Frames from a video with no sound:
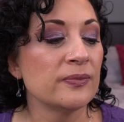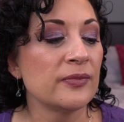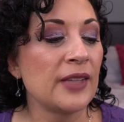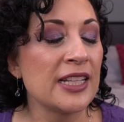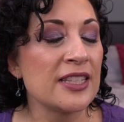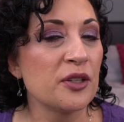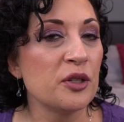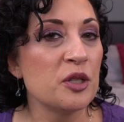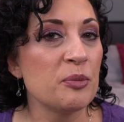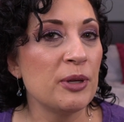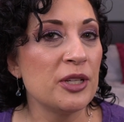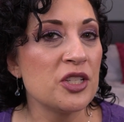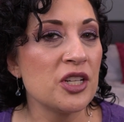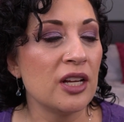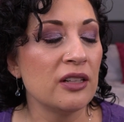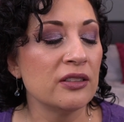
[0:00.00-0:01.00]
That's going to be a
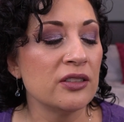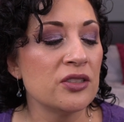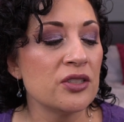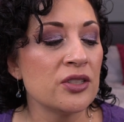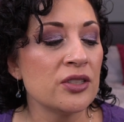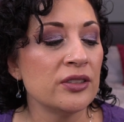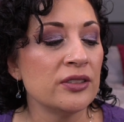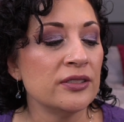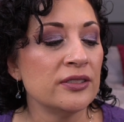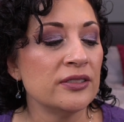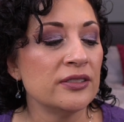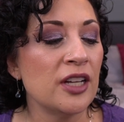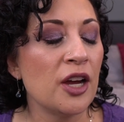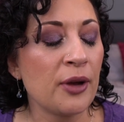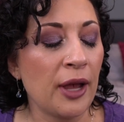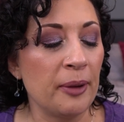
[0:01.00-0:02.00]
challenge.
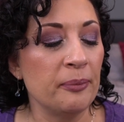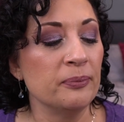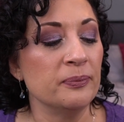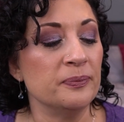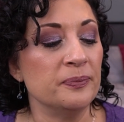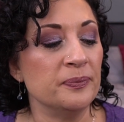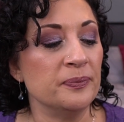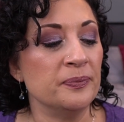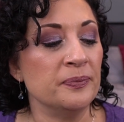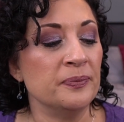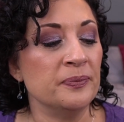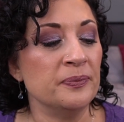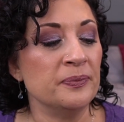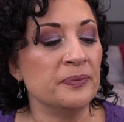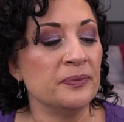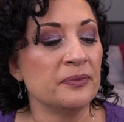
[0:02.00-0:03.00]
Okay.
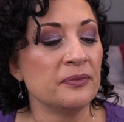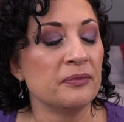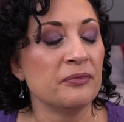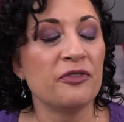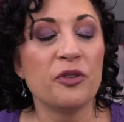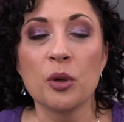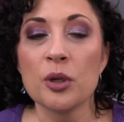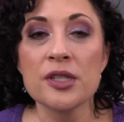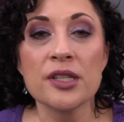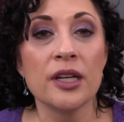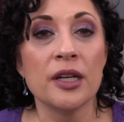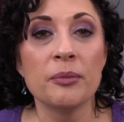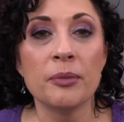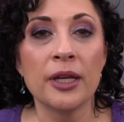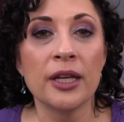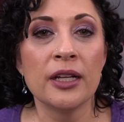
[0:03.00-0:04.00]
Forrest
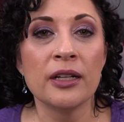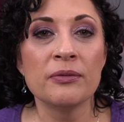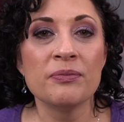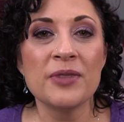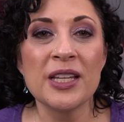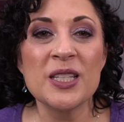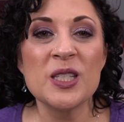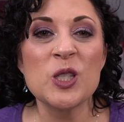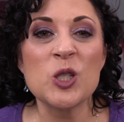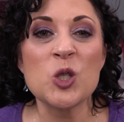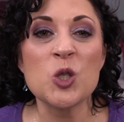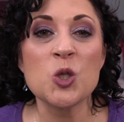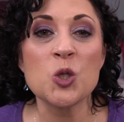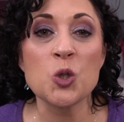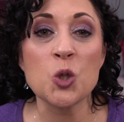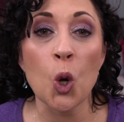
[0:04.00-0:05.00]
Gump, man. They
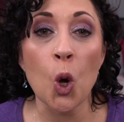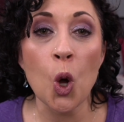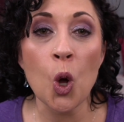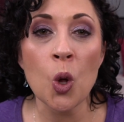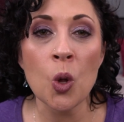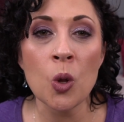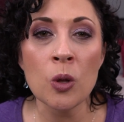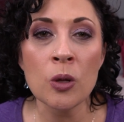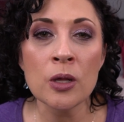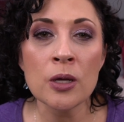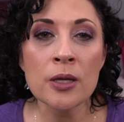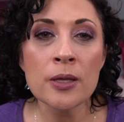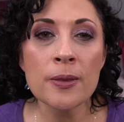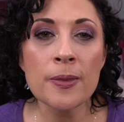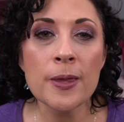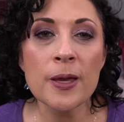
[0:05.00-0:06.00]
stole
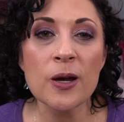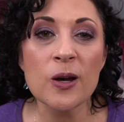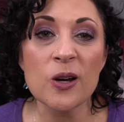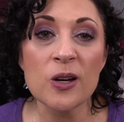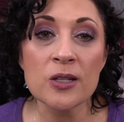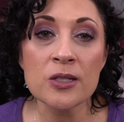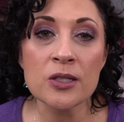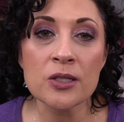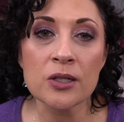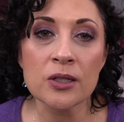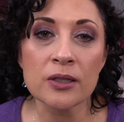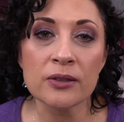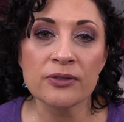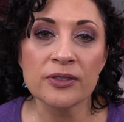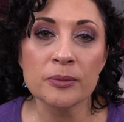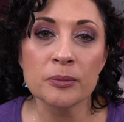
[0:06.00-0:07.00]
the
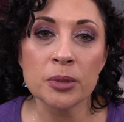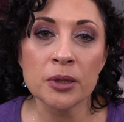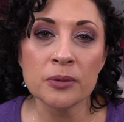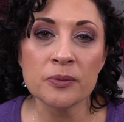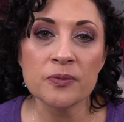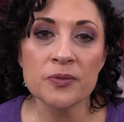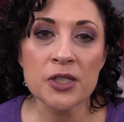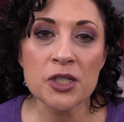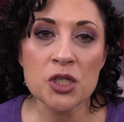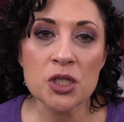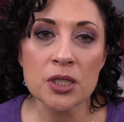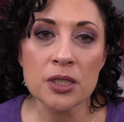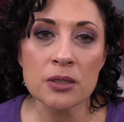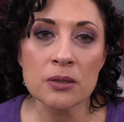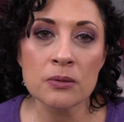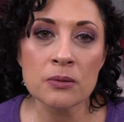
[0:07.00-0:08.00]
Oscar from Pulp
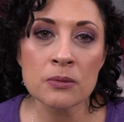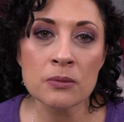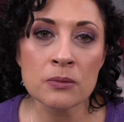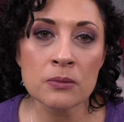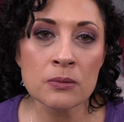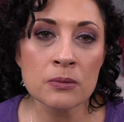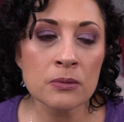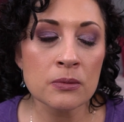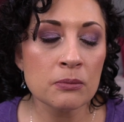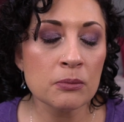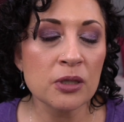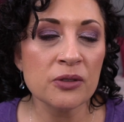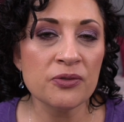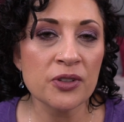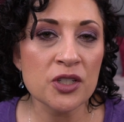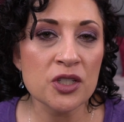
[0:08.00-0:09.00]
Fiction.
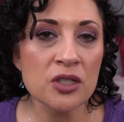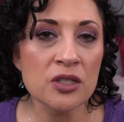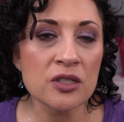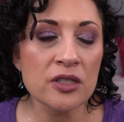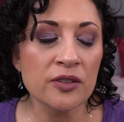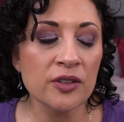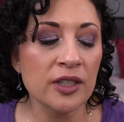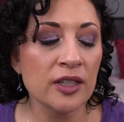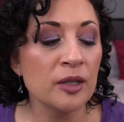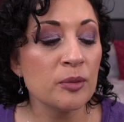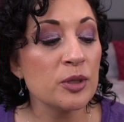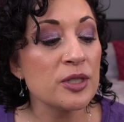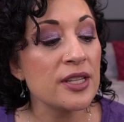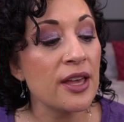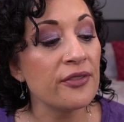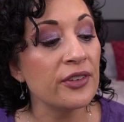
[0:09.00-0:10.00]
Pulp Fiction deserved it. Number
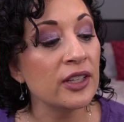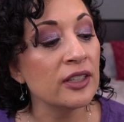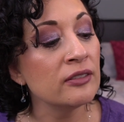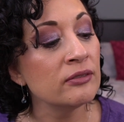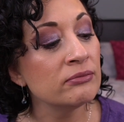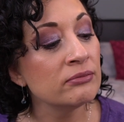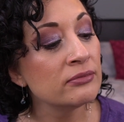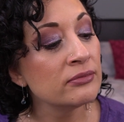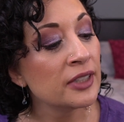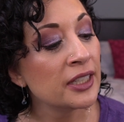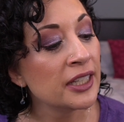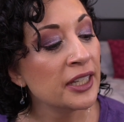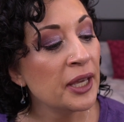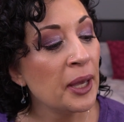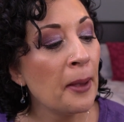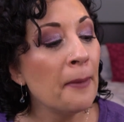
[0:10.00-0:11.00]
seven,
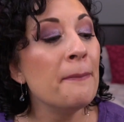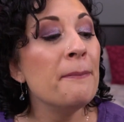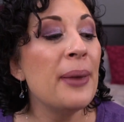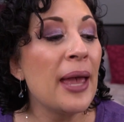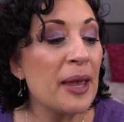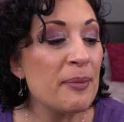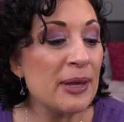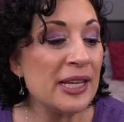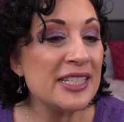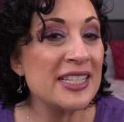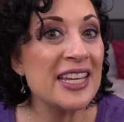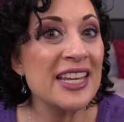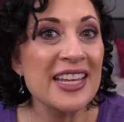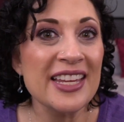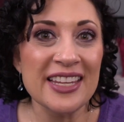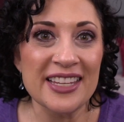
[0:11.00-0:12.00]
Baby
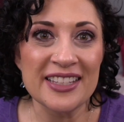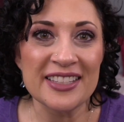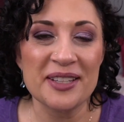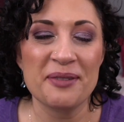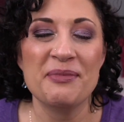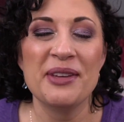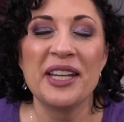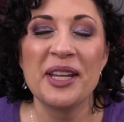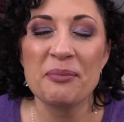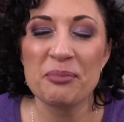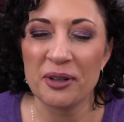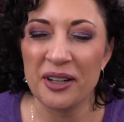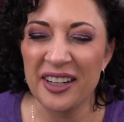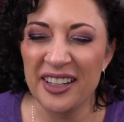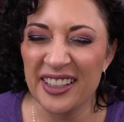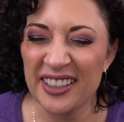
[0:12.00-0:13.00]
Tees, a mini
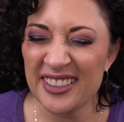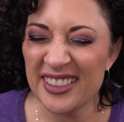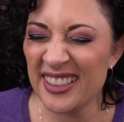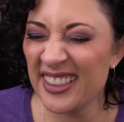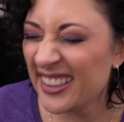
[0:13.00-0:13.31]
product.